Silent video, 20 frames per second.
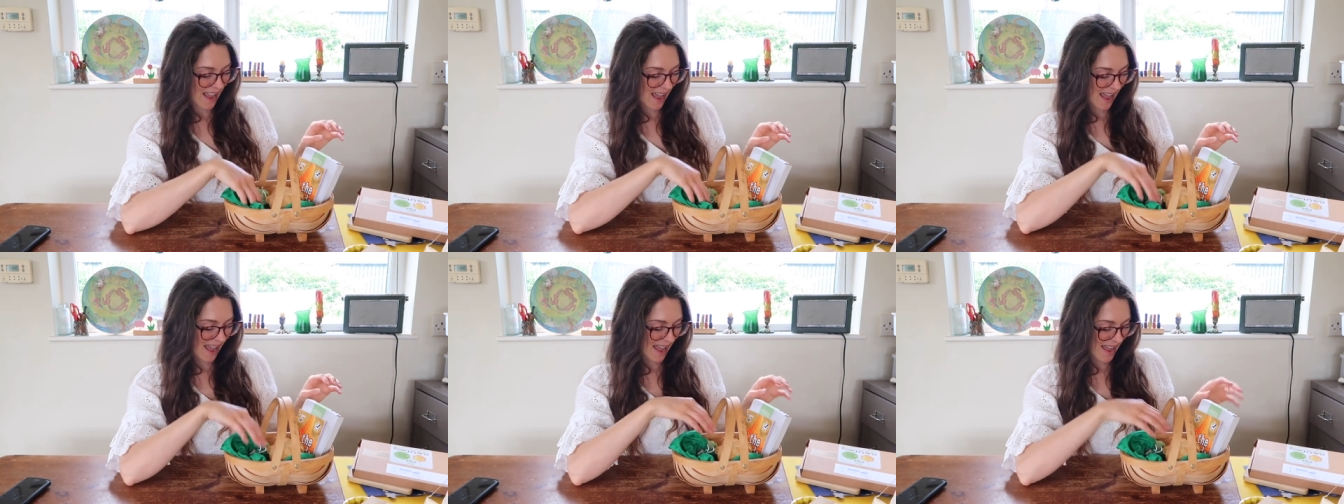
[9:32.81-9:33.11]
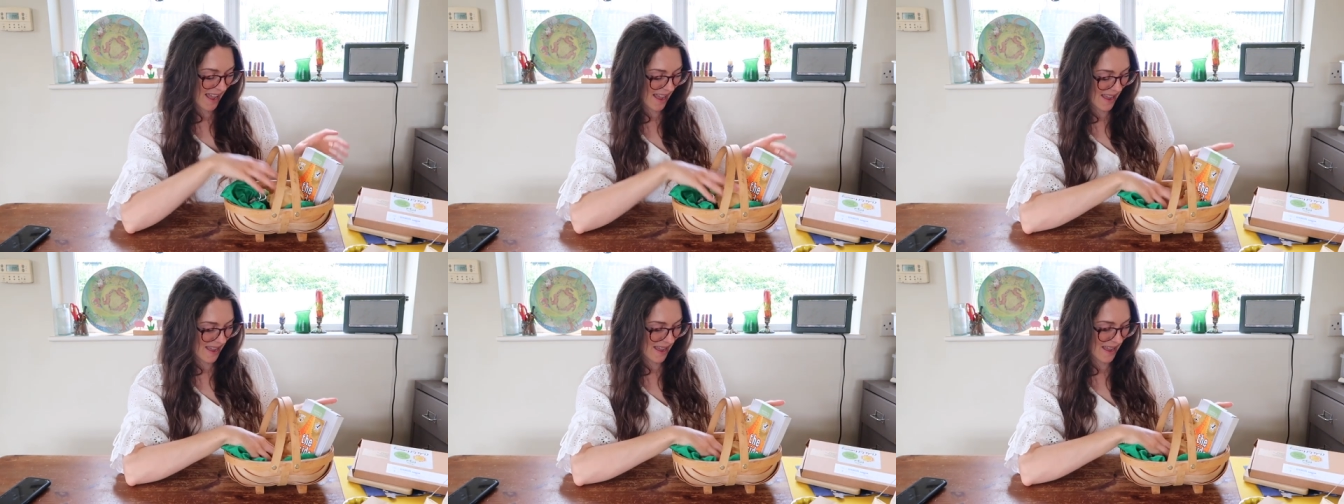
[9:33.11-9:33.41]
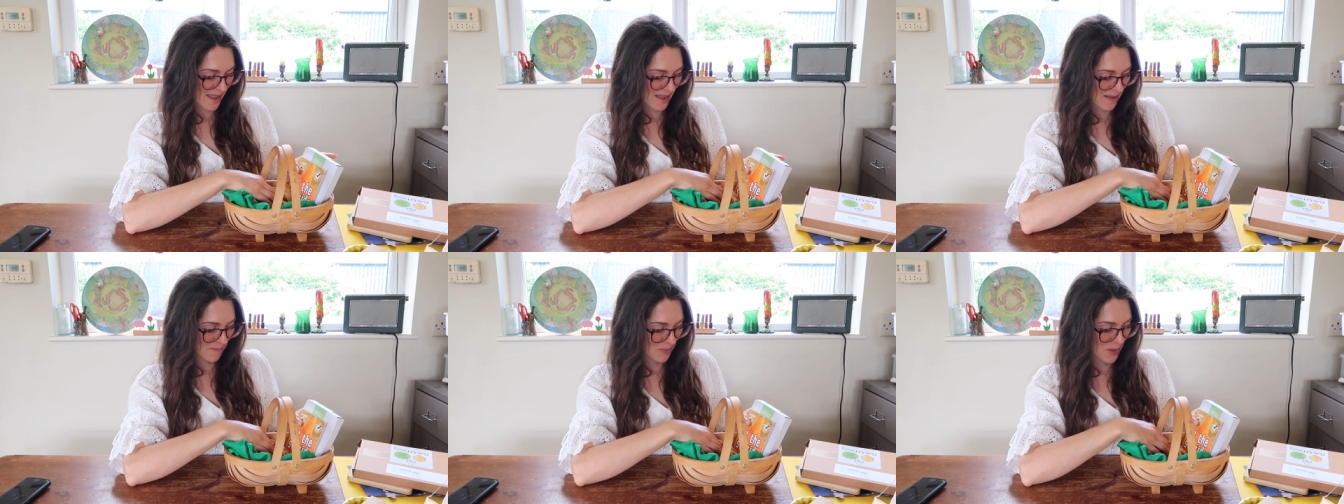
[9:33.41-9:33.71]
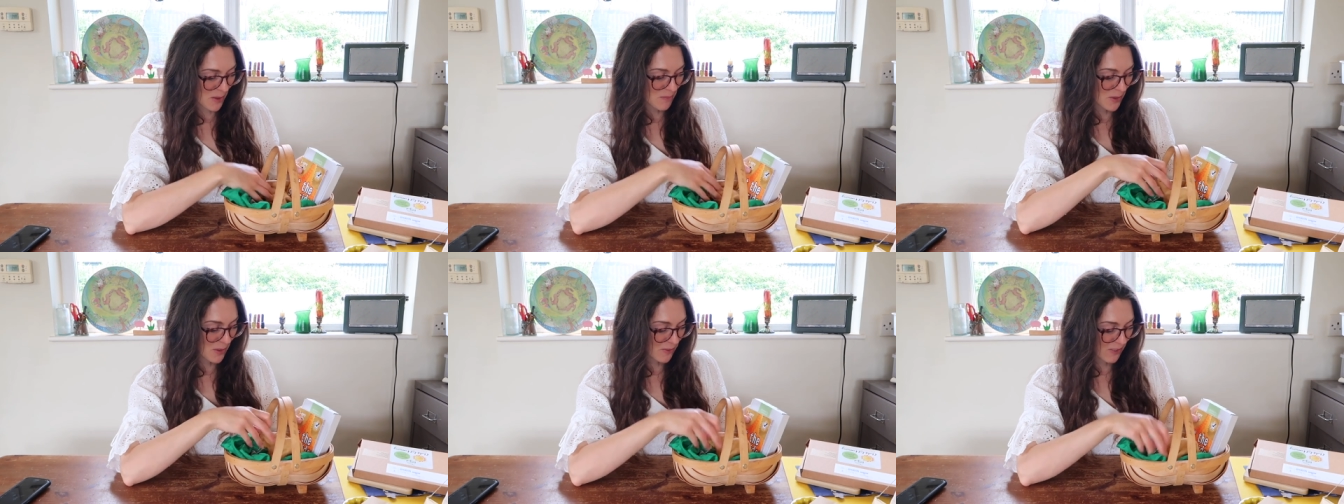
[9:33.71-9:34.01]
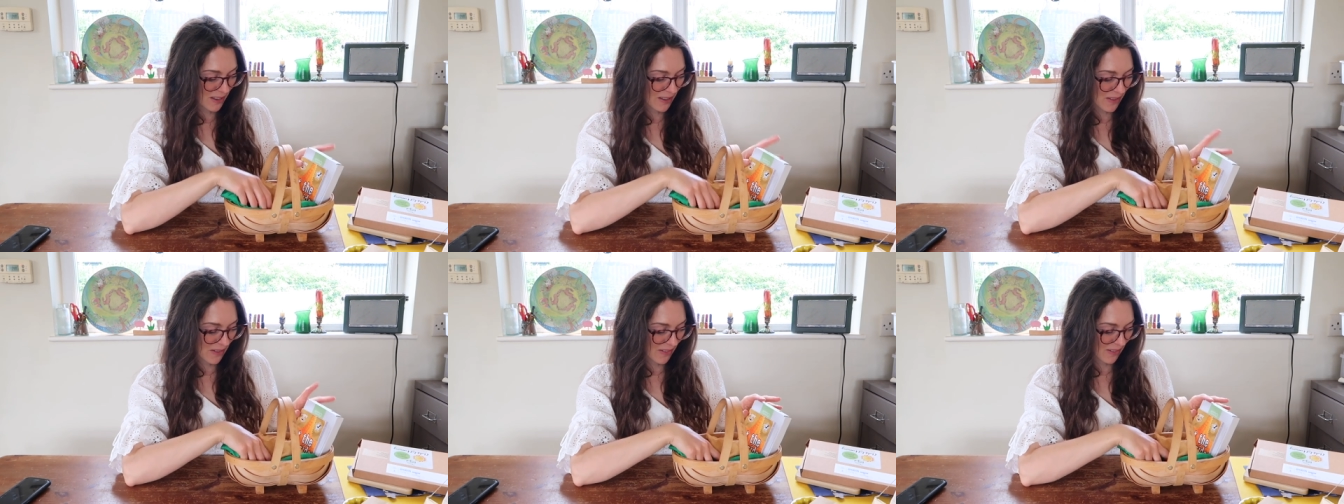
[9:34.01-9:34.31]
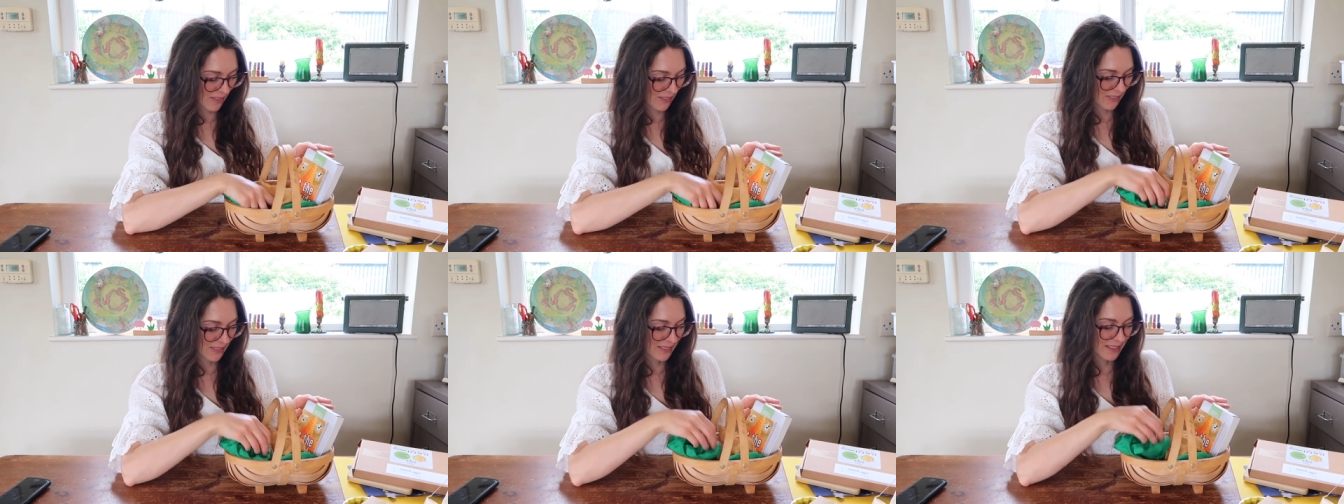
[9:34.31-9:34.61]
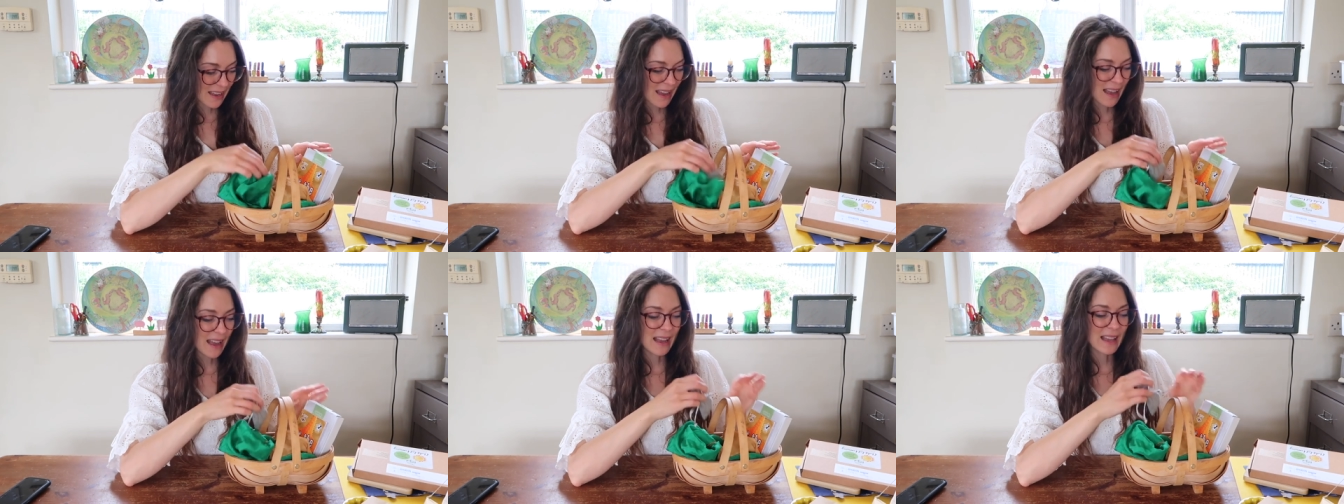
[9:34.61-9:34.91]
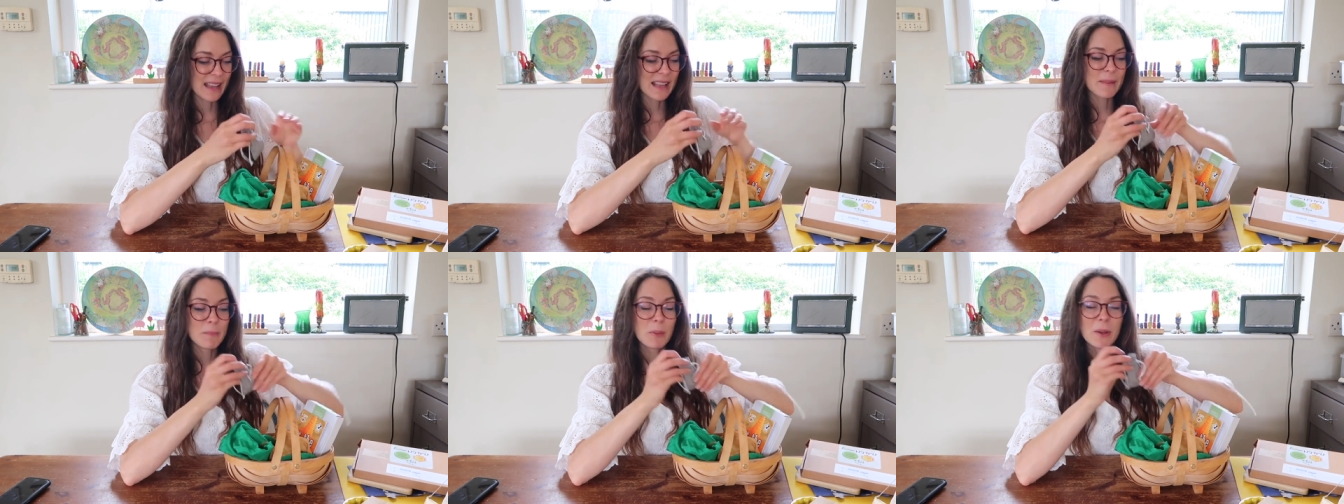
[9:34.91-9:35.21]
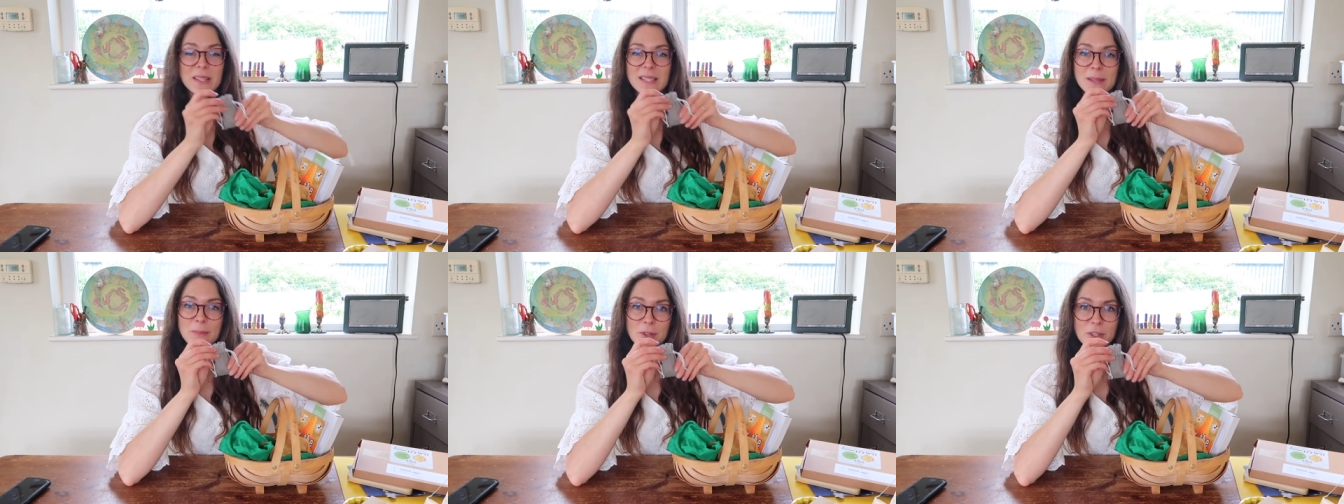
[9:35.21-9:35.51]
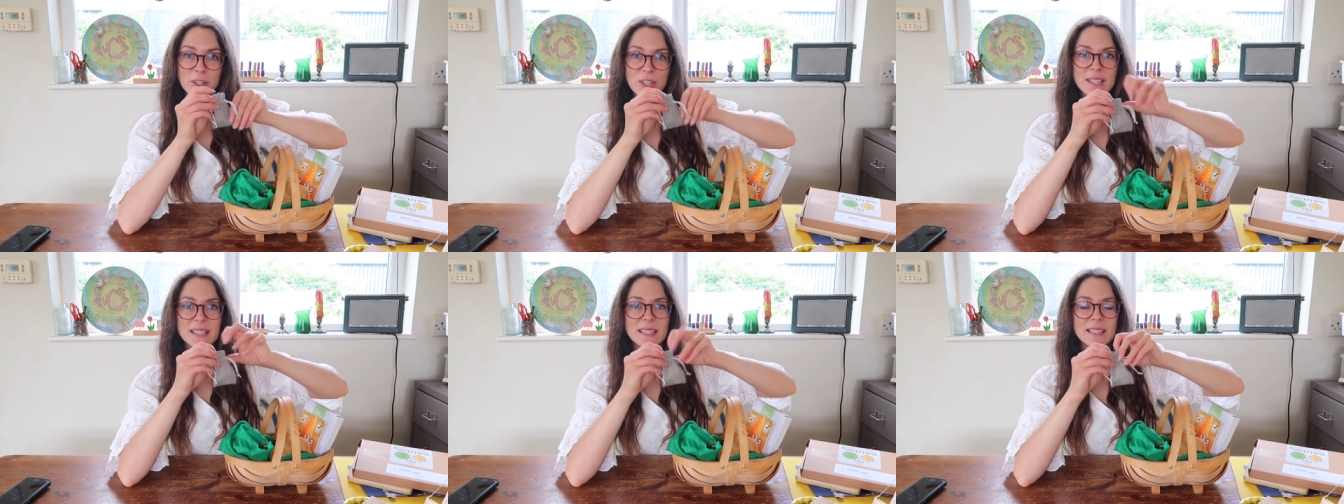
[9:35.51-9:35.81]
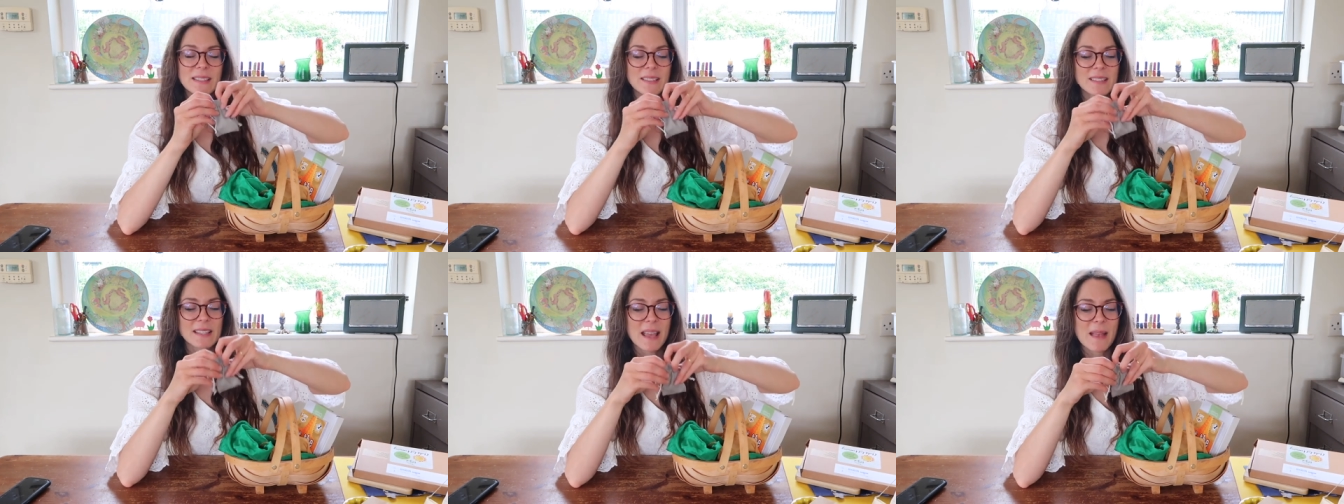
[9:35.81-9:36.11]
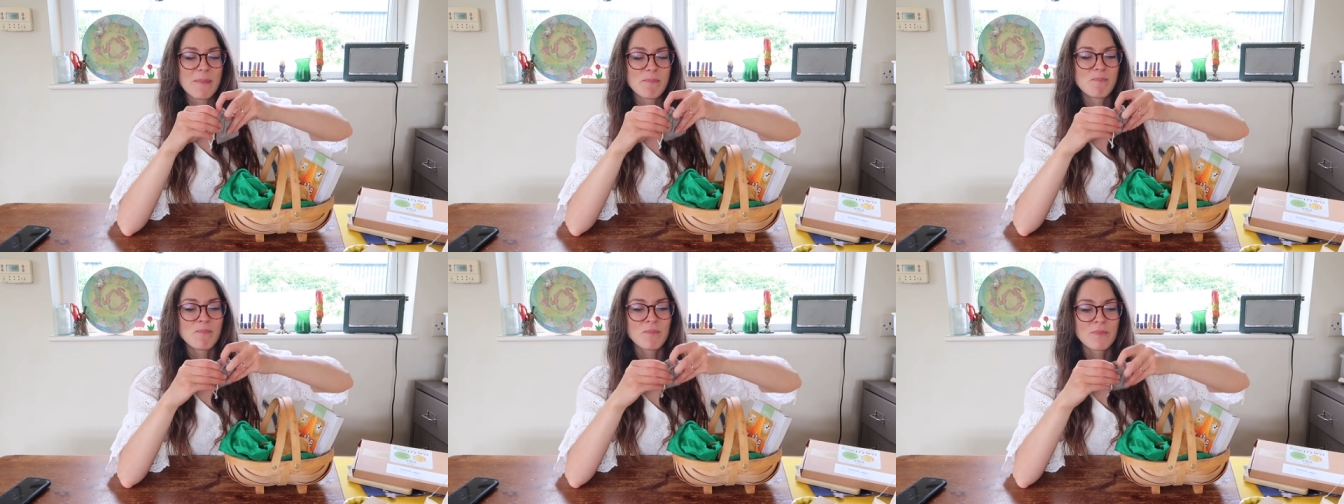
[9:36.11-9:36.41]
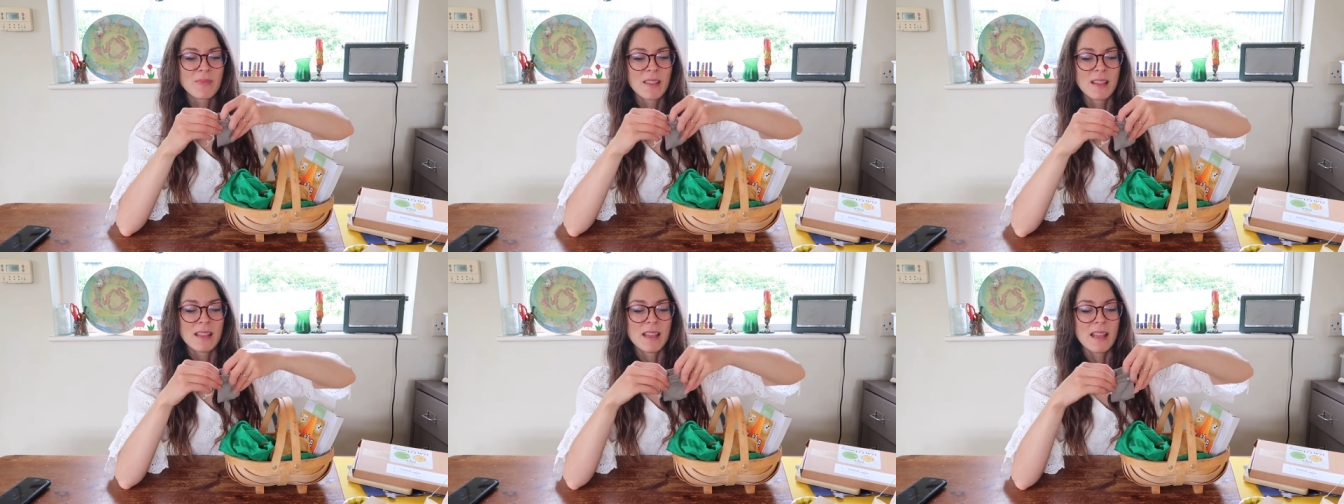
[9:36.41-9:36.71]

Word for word: Um, moving on, I put some crystals in.